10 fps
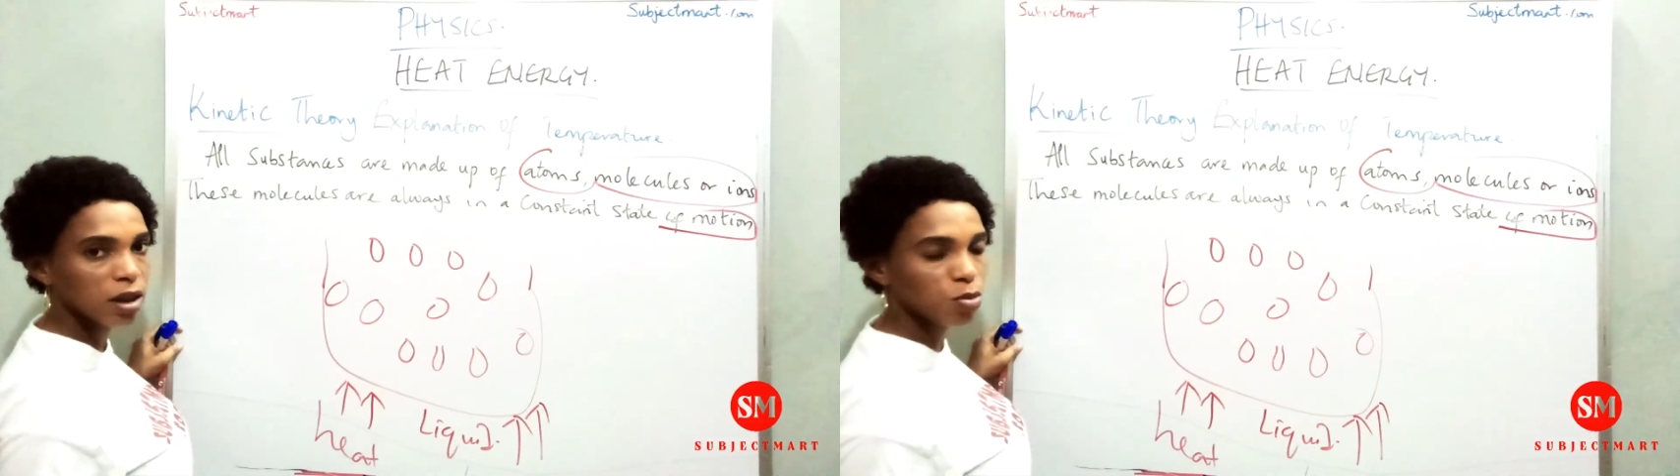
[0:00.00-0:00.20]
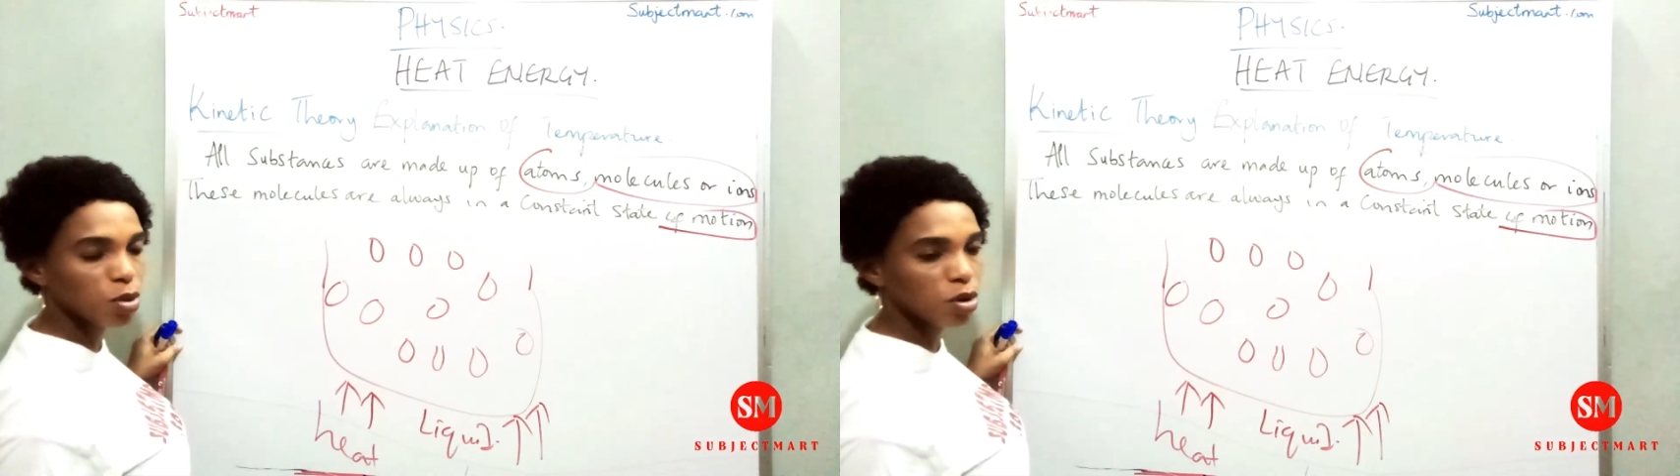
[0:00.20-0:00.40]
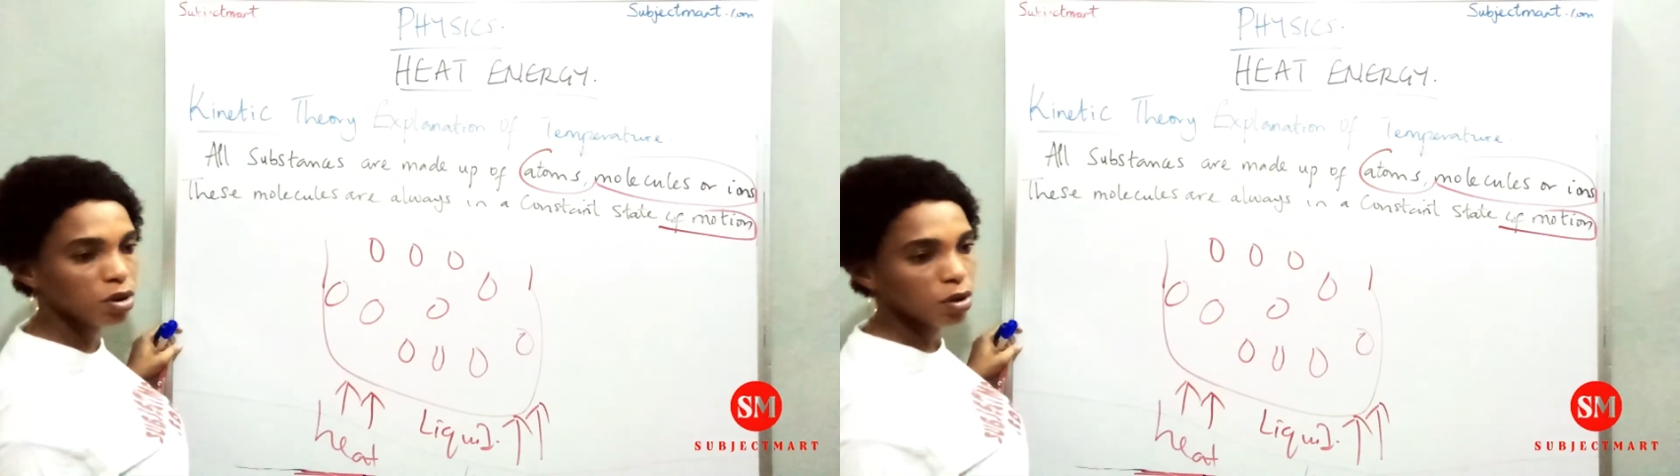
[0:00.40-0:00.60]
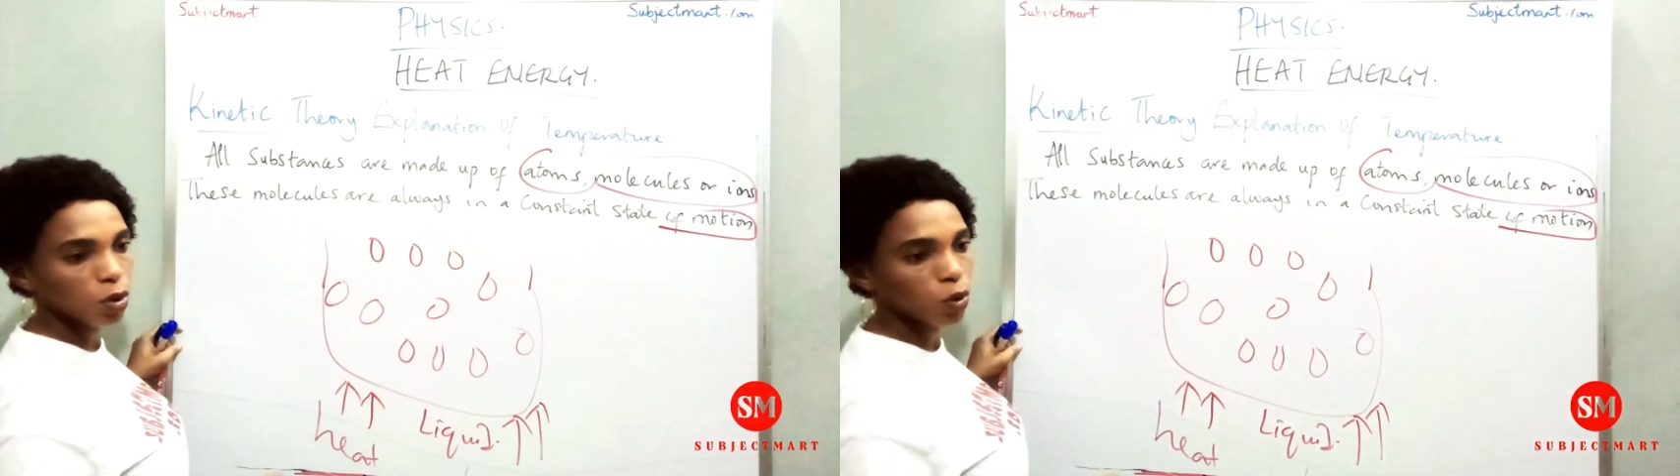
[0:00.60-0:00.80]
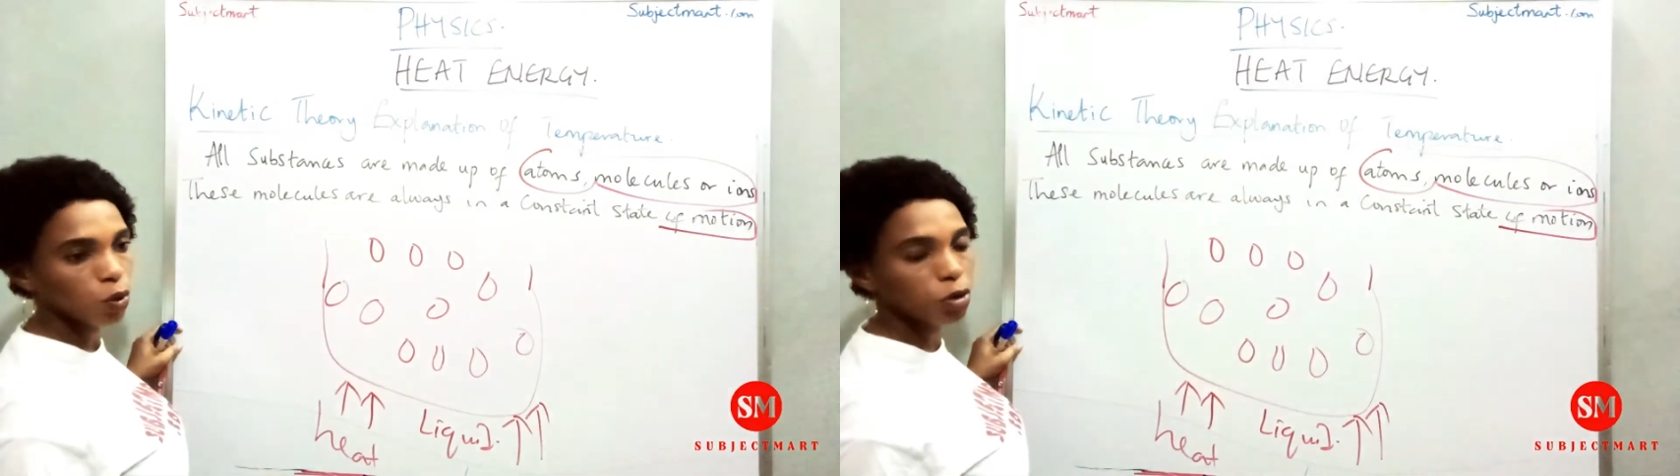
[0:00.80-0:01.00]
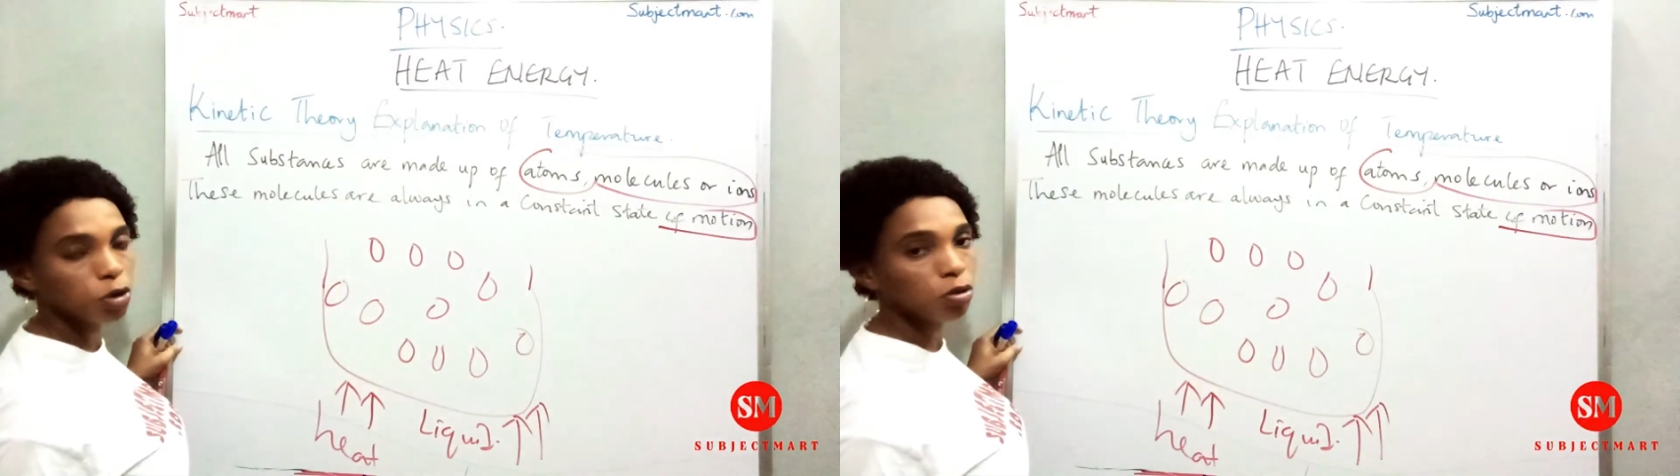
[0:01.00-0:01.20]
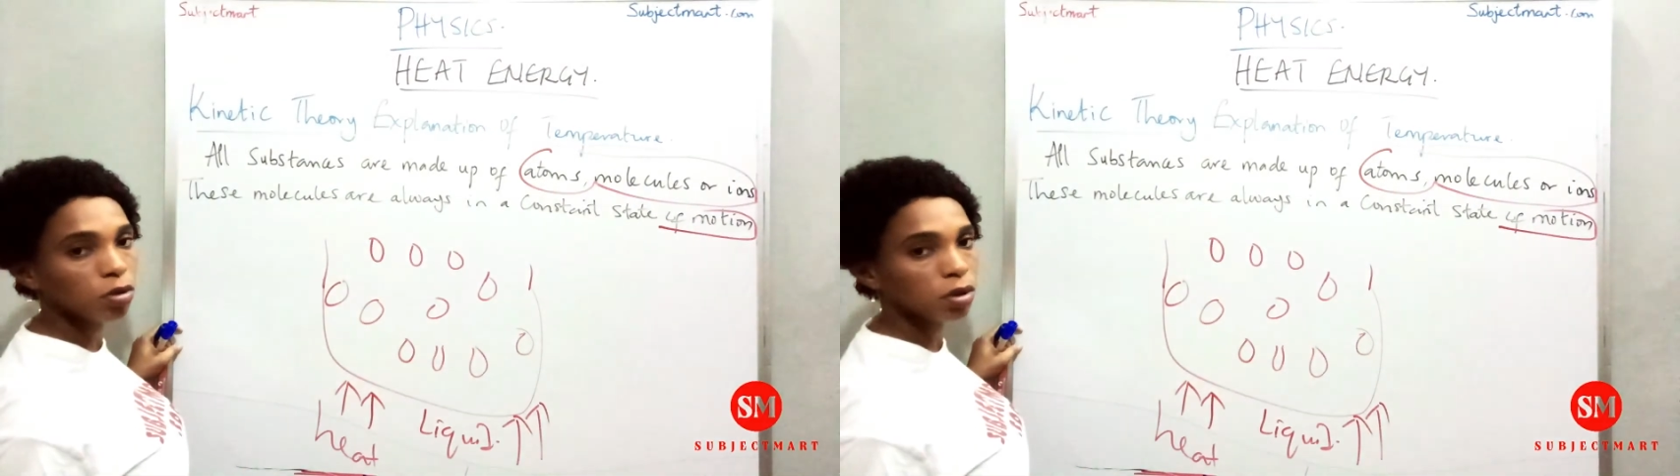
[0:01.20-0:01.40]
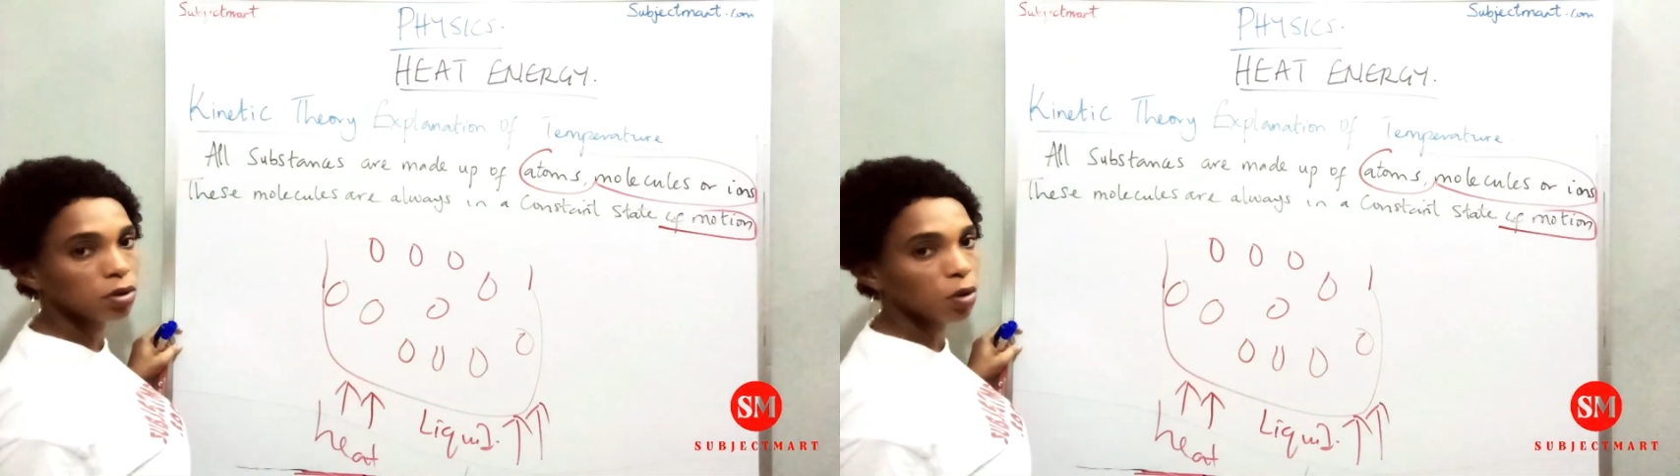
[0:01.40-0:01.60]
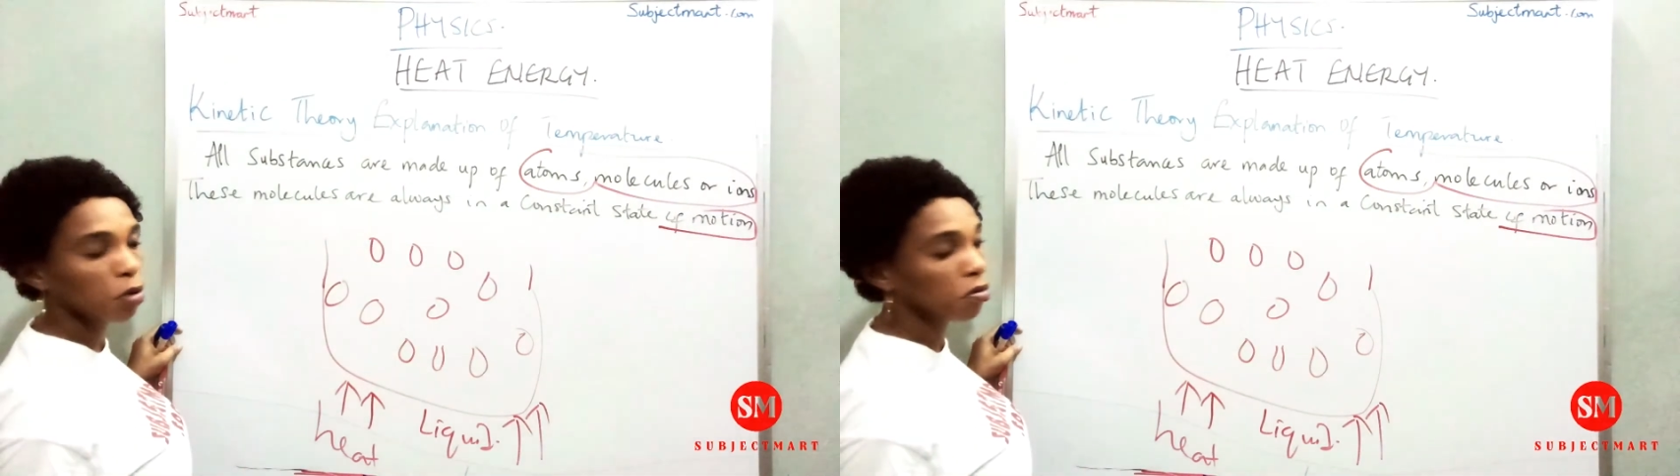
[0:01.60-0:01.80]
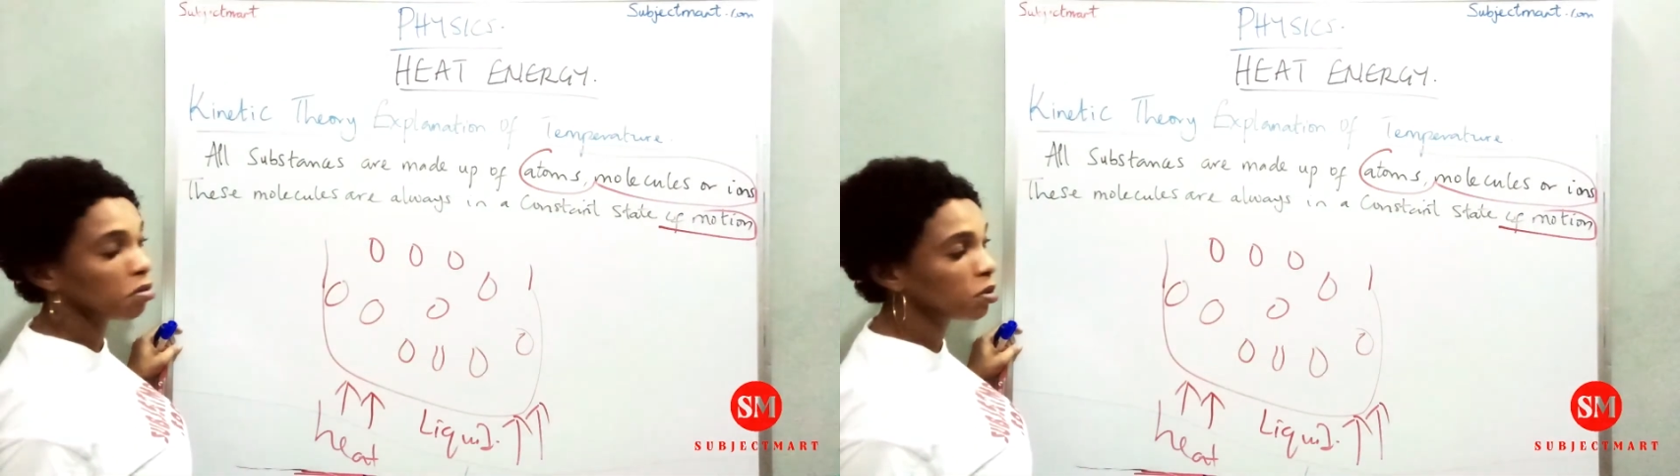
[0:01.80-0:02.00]
is being withdrawn
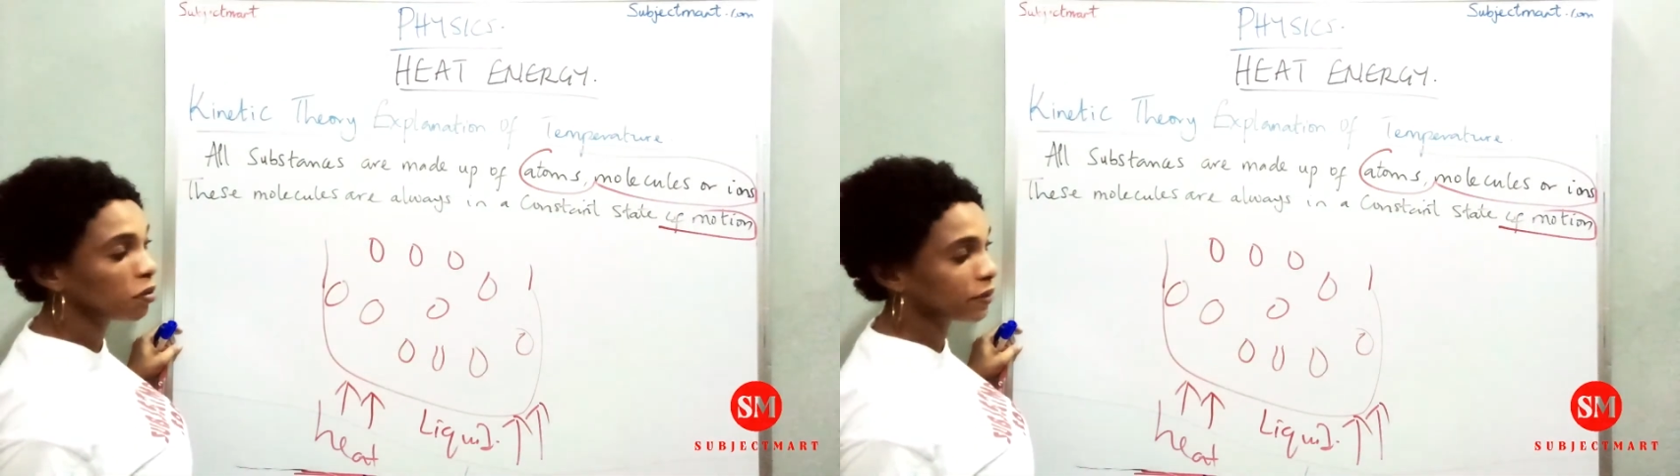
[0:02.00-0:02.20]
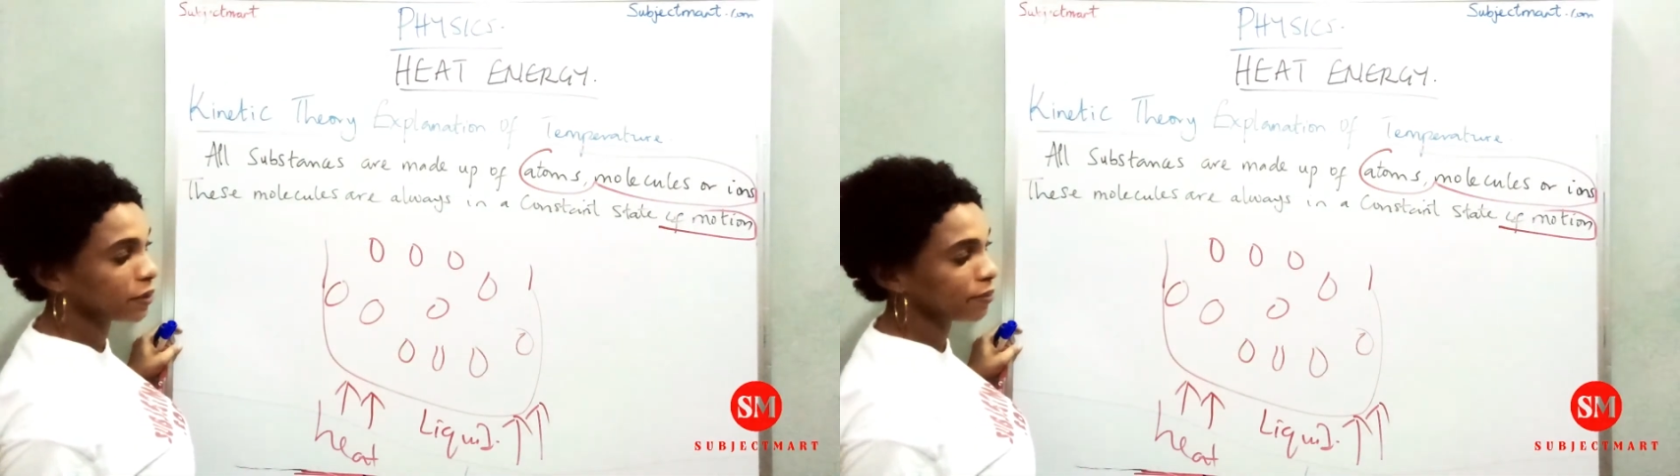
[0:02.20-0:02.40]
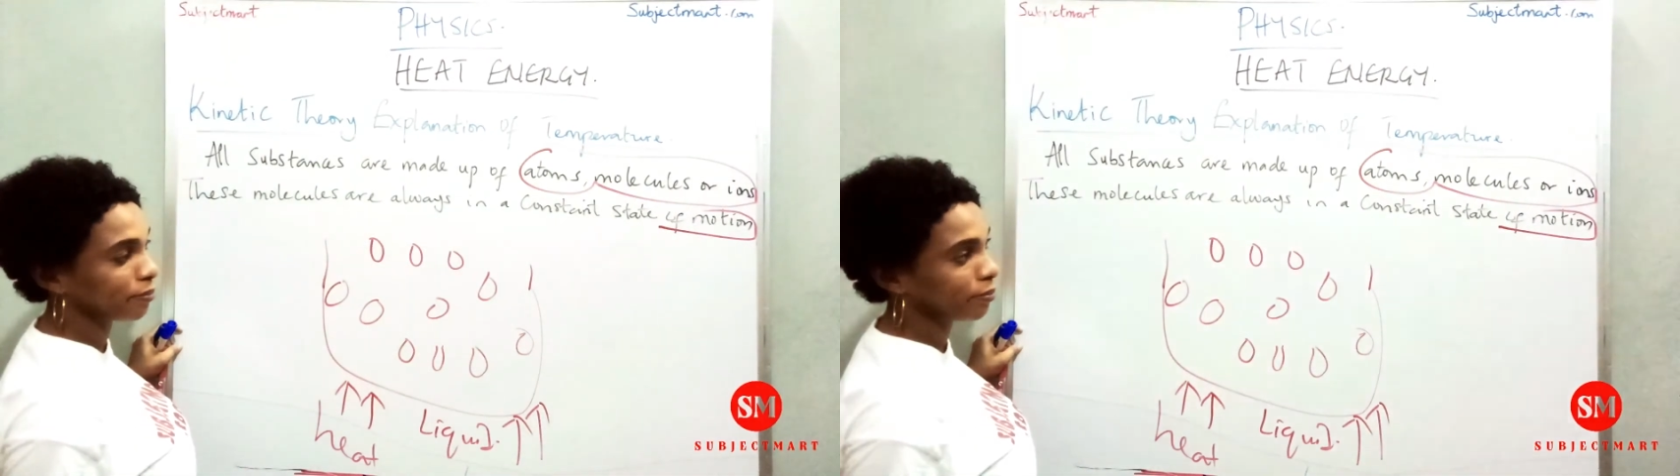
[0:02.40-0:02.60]
or removed.